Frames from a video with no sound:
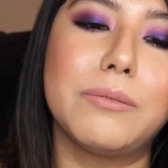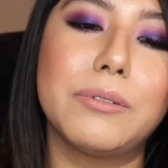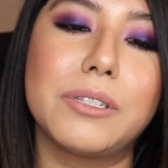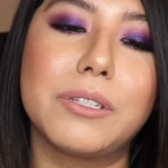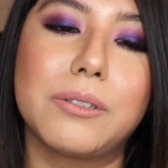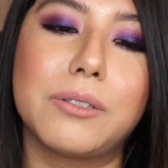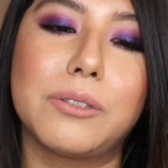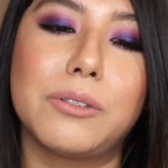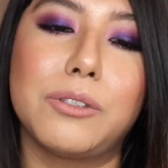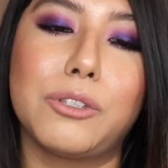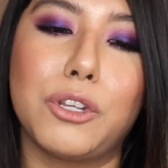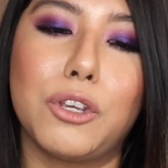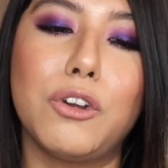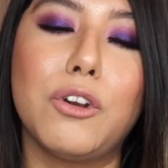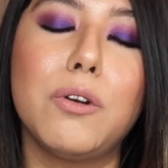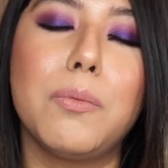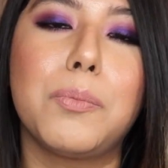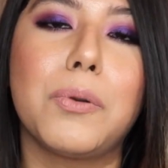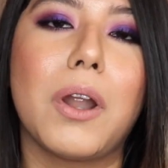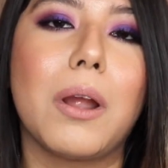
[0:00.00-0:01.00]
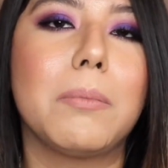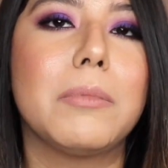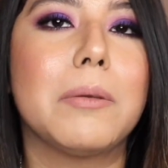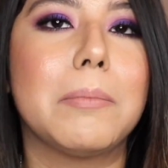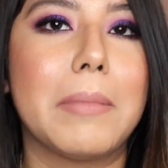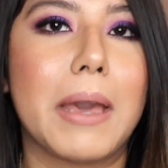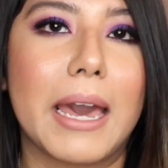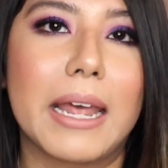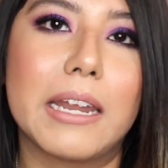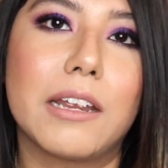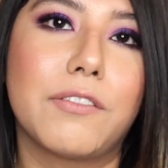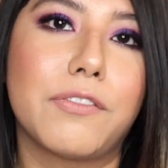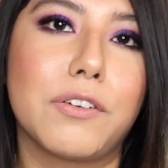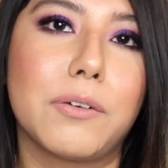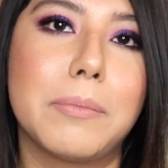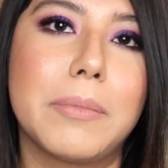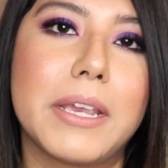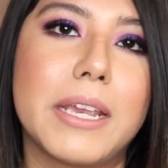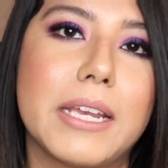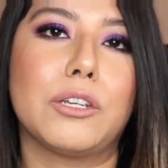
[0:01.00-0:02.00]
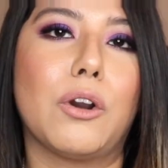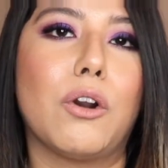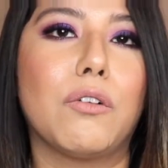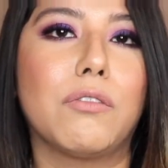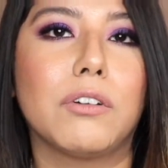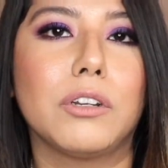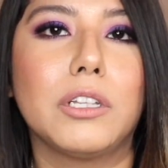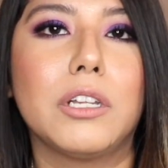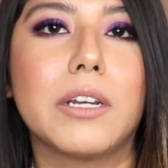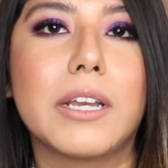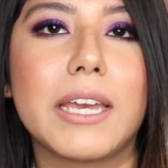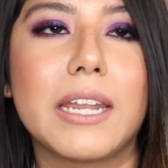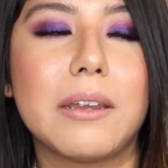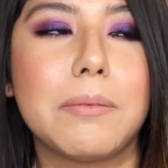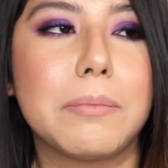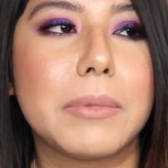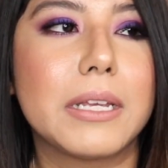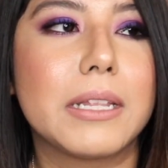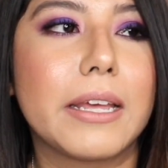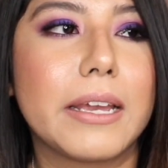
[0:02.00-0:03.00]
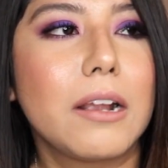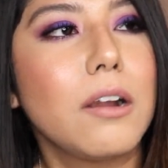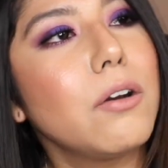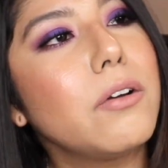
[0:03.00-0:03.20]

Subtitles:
It was too problematic for me to overlook it and be like,